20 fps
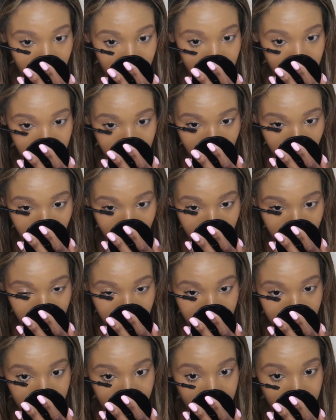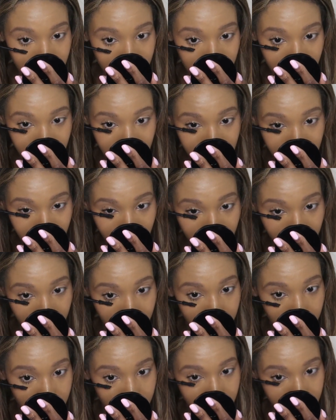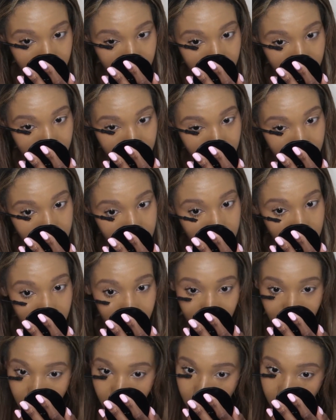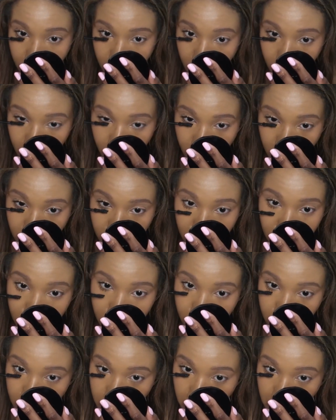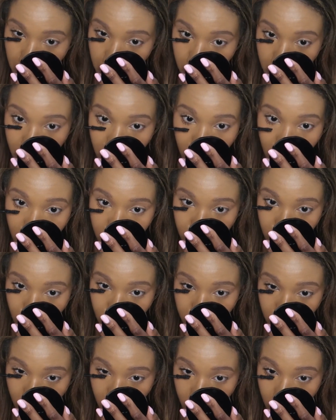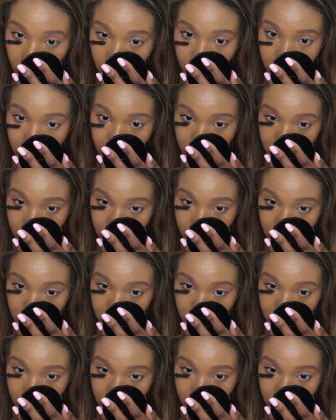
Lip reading: So it's just time to end things and move on,